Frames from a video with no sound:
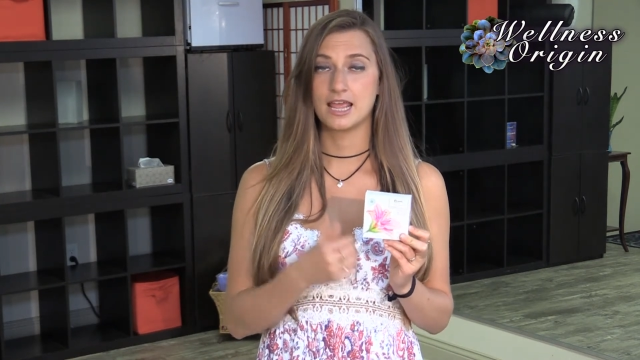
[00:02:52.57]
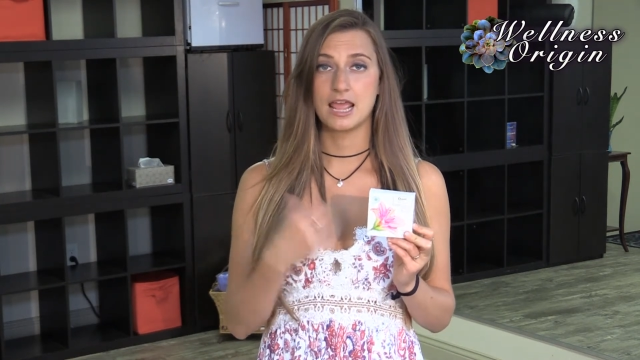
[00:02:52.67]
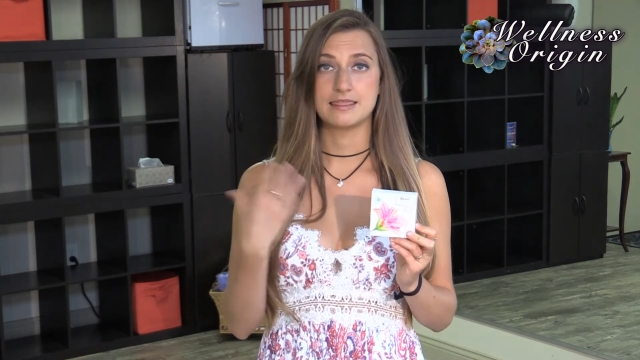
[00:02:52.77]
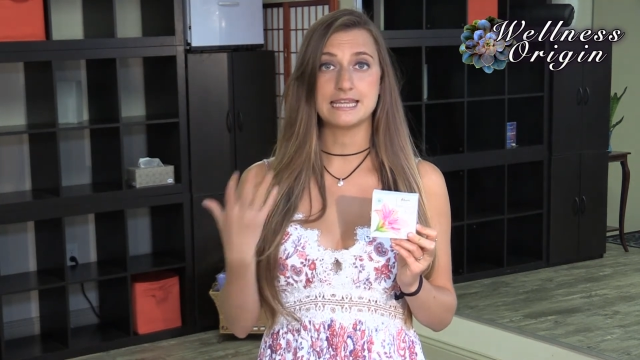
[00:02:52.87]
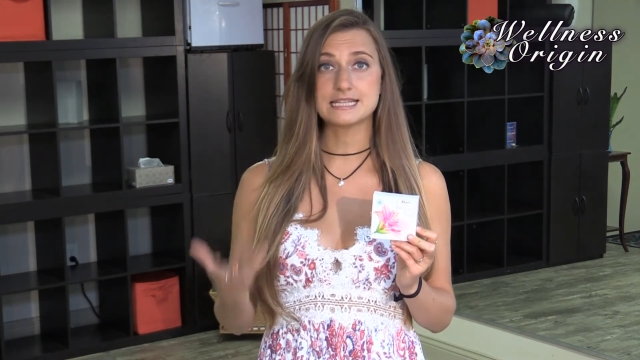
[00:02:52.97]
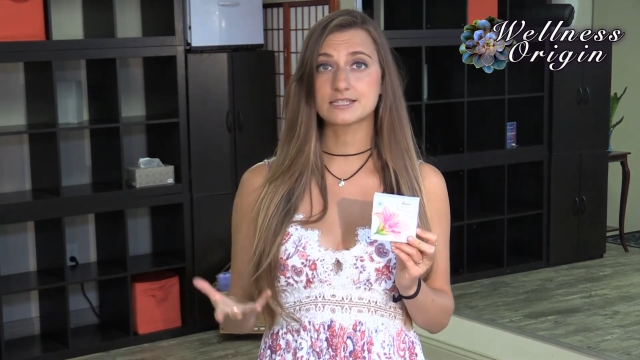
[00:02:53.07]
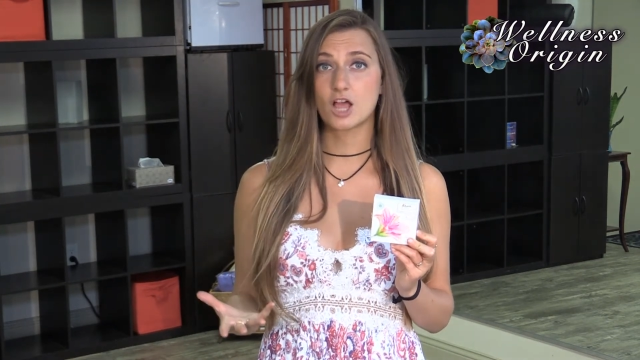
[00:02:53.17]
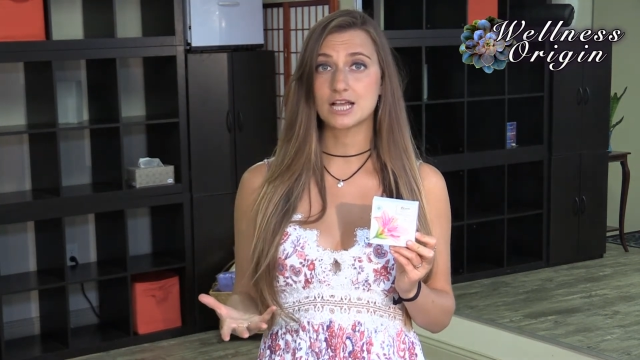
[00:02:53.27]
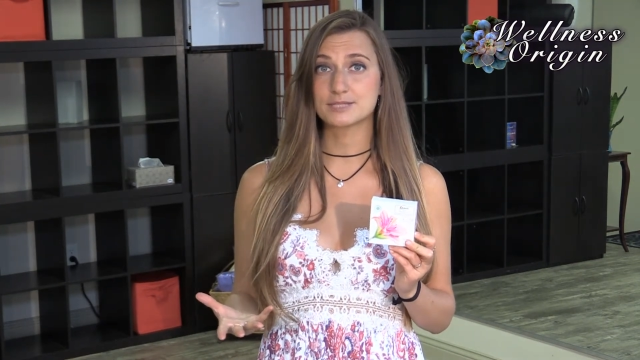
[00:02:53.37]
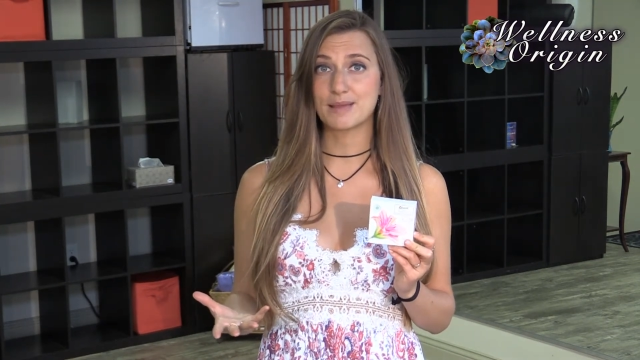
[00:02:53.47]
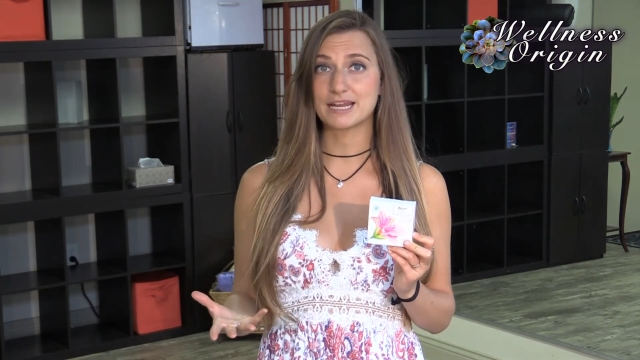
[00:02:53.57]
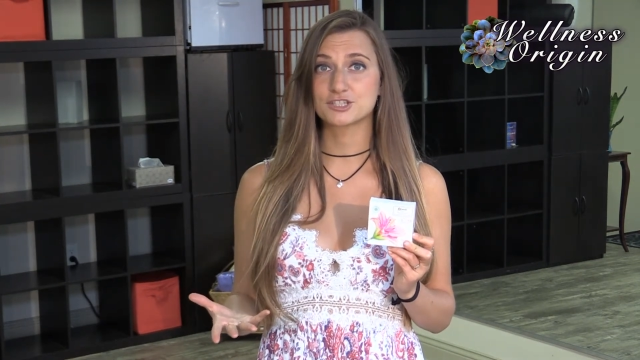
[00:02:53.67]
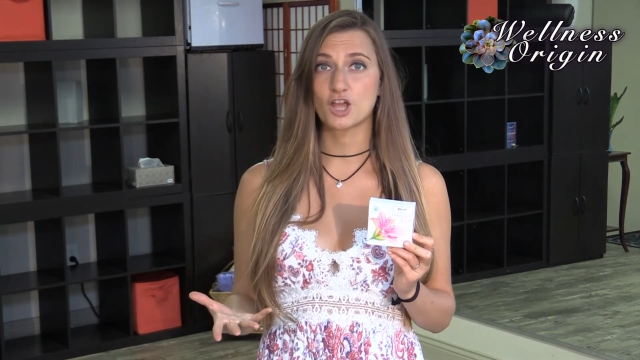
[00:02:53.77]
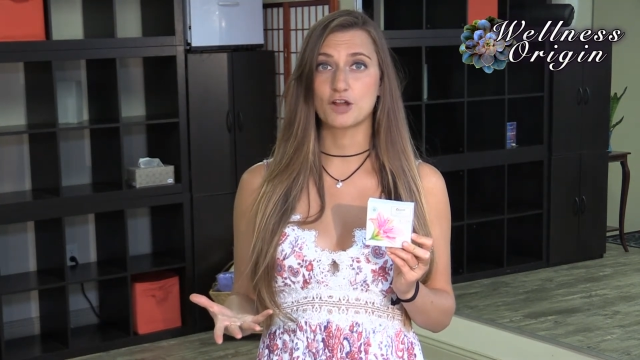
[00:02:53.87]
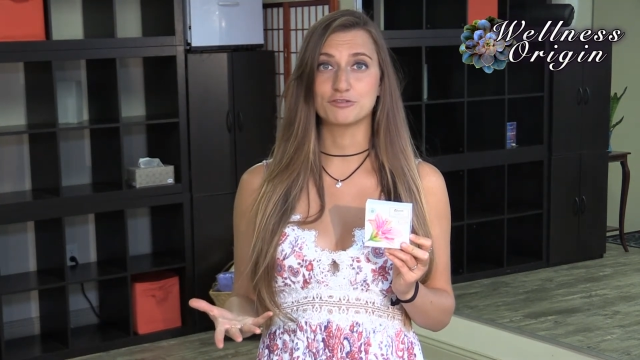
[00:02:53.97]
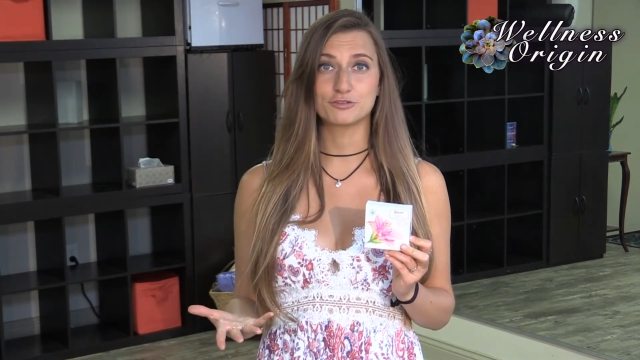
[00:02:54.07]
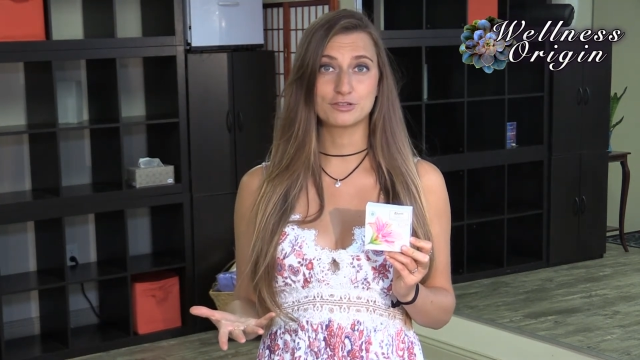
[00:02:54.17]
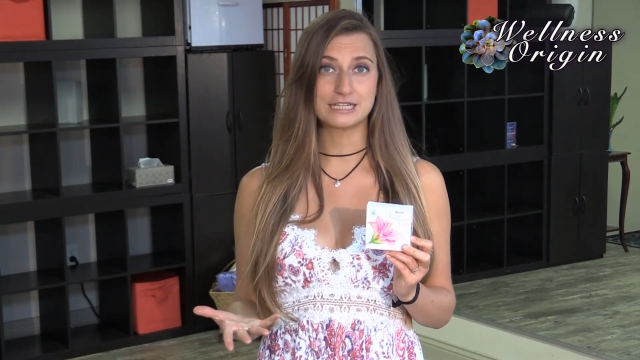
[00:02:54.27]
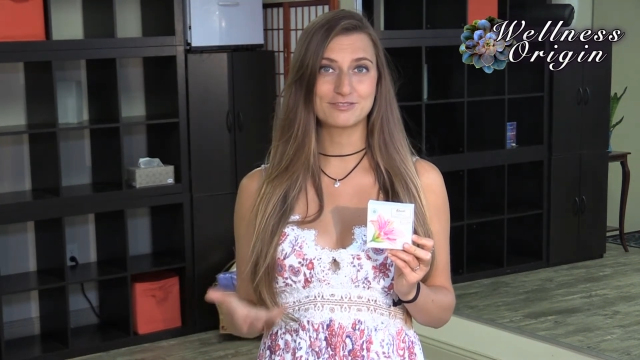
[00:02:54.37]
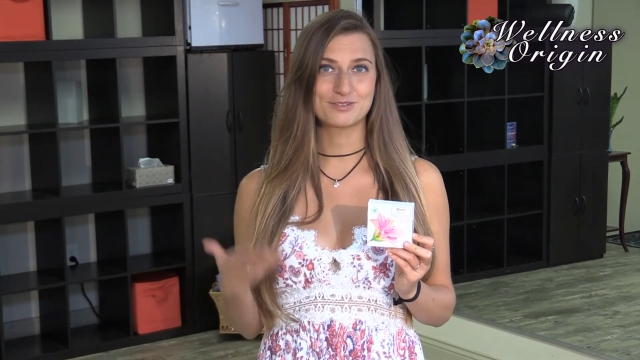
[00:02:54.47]
These cosmetics are
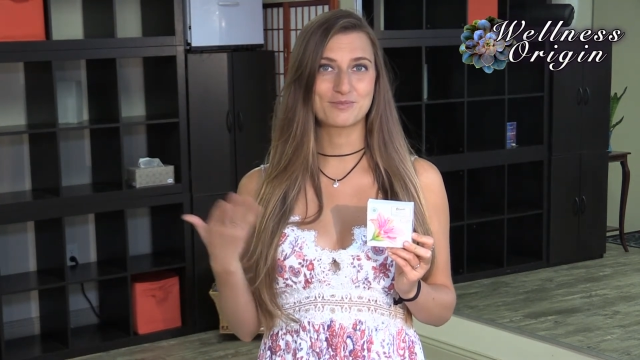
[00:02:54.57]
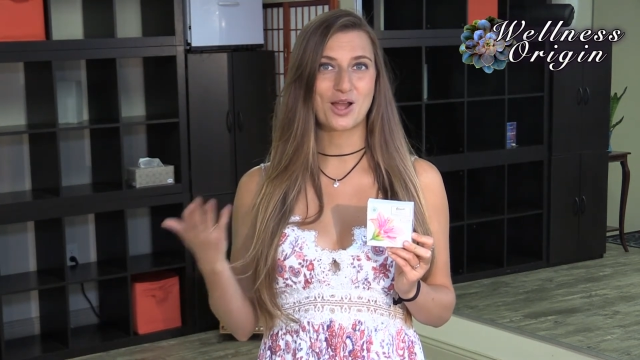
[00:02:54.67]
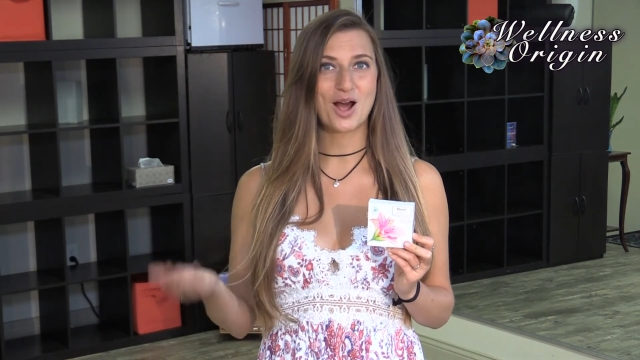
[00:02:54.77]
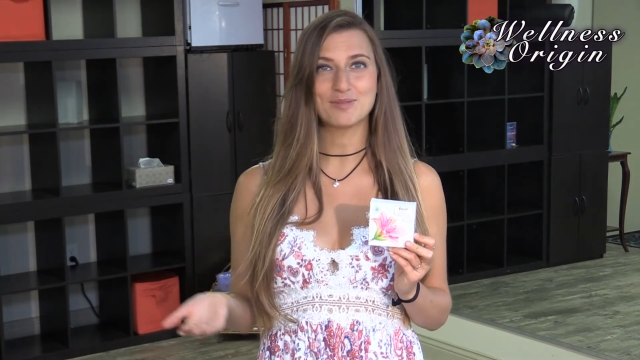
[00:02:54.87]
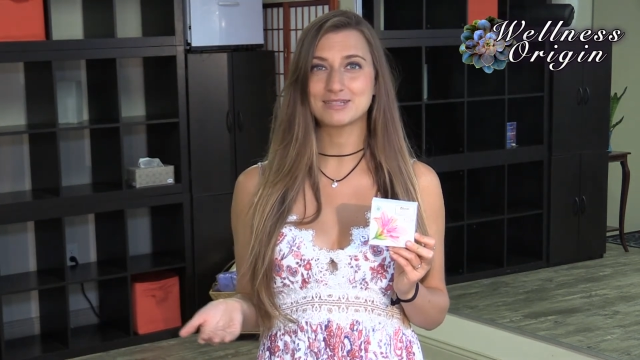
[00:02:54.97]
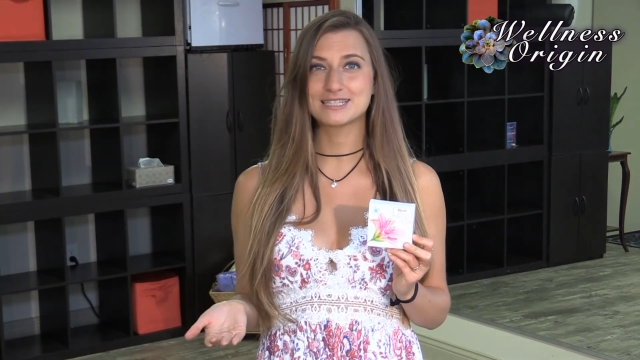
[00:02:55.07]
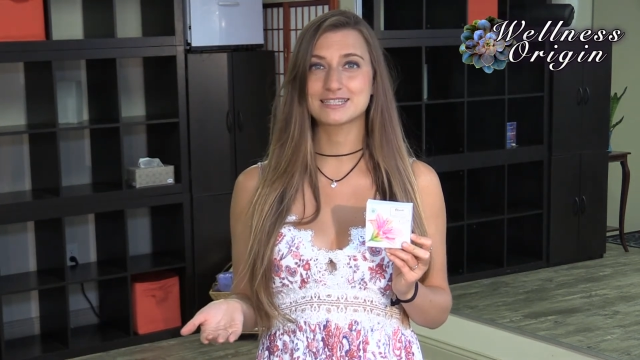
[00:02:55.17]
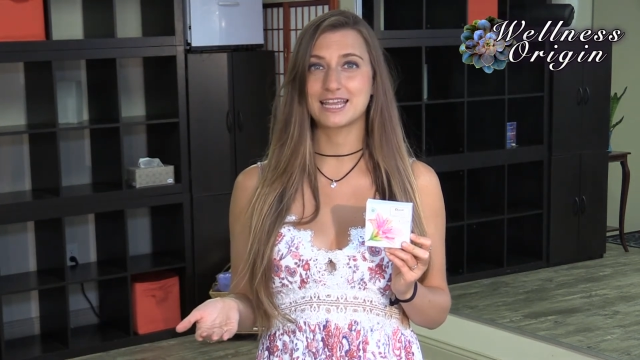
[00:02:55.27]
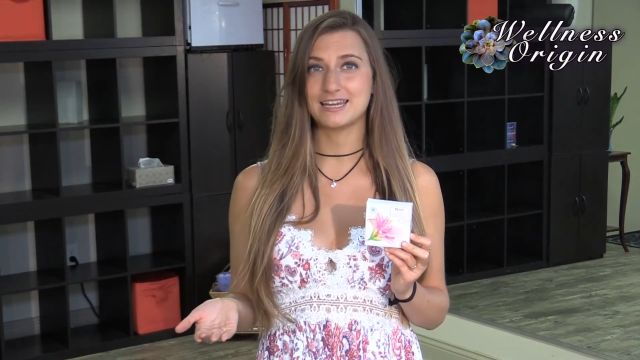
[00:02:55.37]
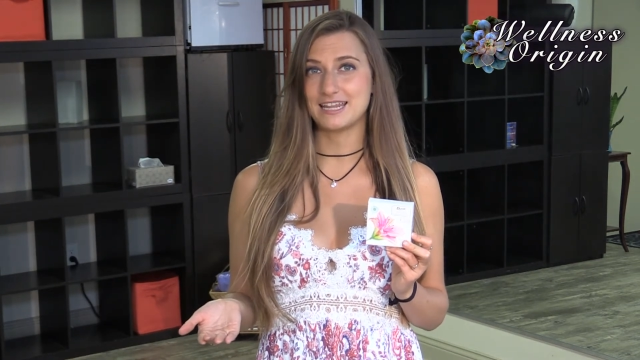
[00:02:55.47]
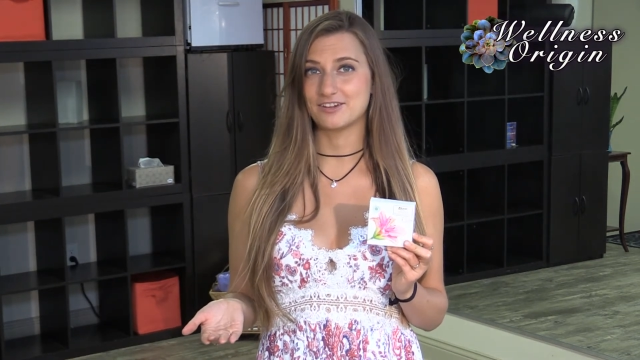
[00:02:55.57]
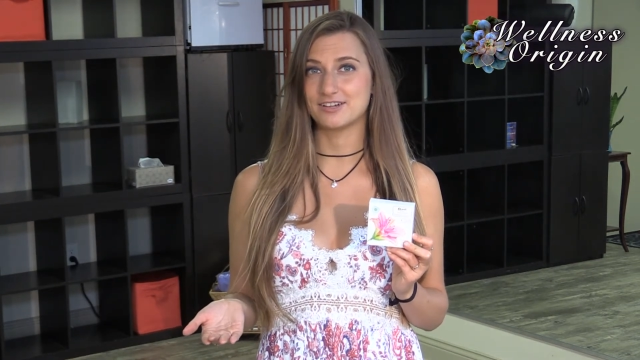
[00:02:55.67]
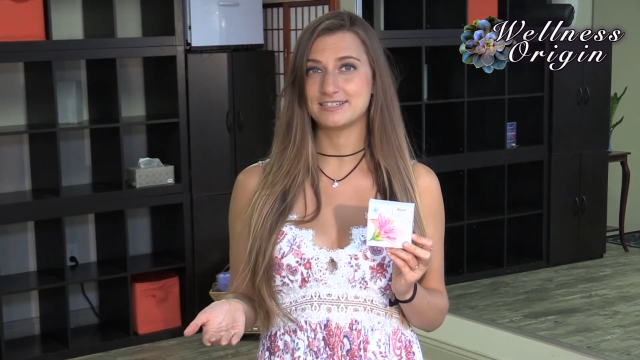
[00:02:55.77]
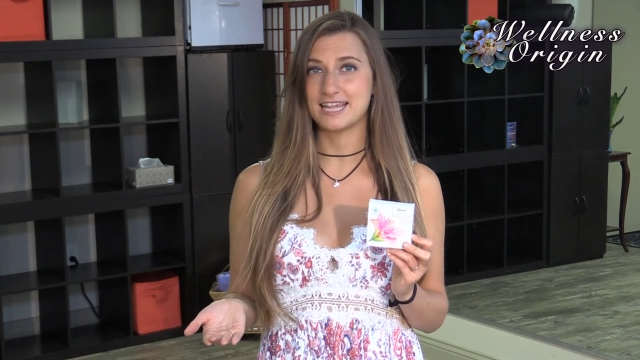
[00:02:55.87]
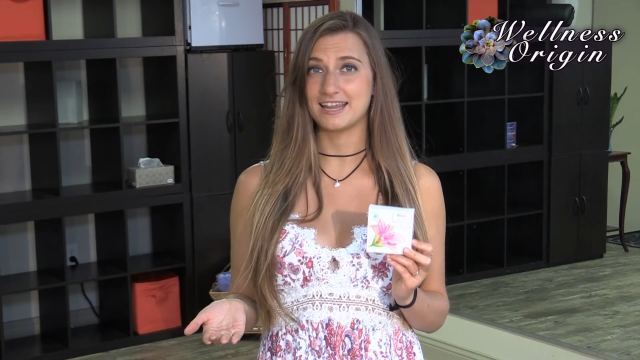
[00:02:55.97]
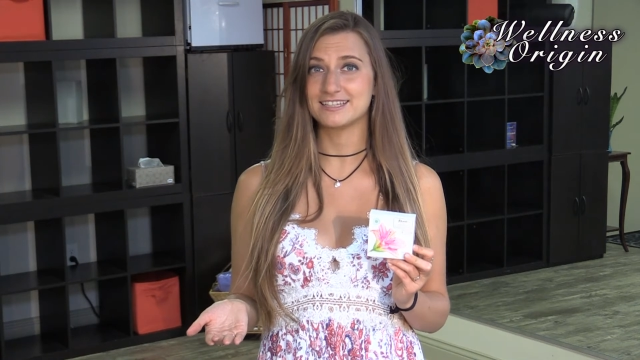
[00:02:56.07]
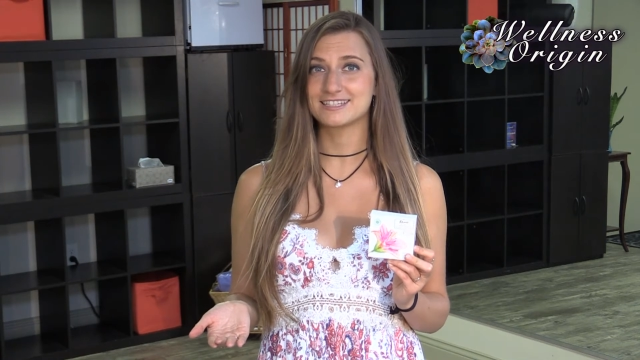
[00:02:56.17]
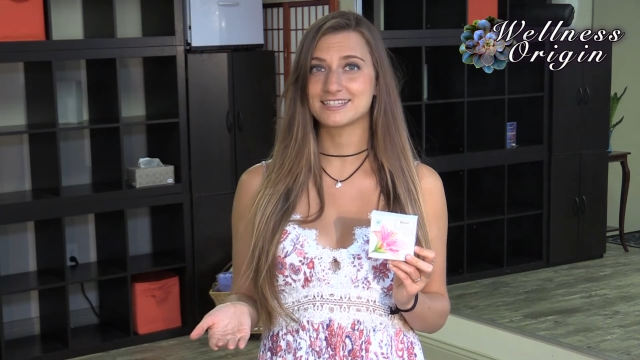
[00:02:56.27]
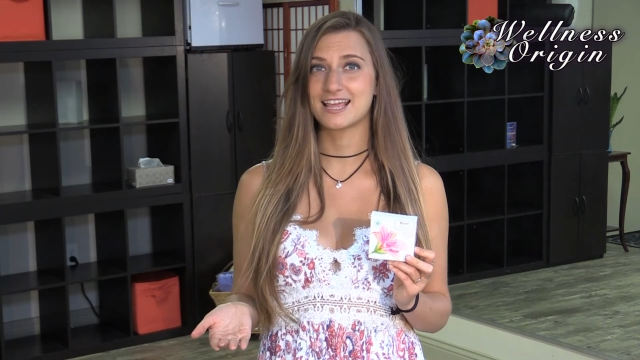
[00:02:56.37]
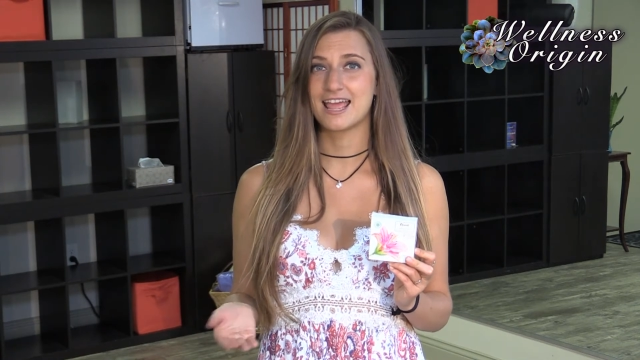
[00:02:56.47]
free from common skin irritants